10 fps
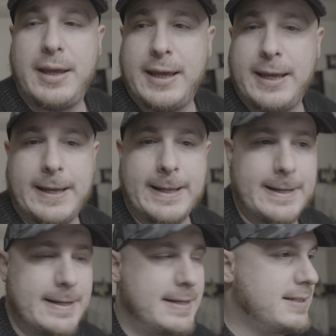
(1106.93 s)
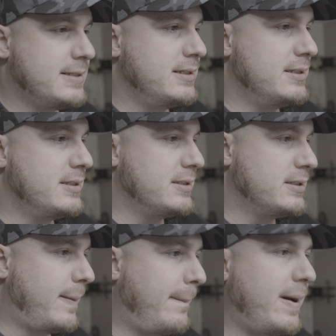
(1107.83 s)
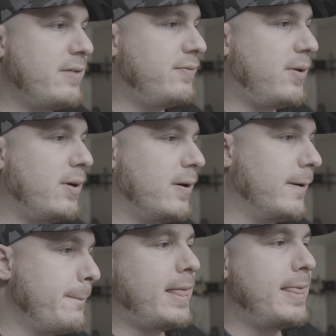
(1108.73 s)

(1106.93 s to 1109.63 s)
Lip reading: and this is by far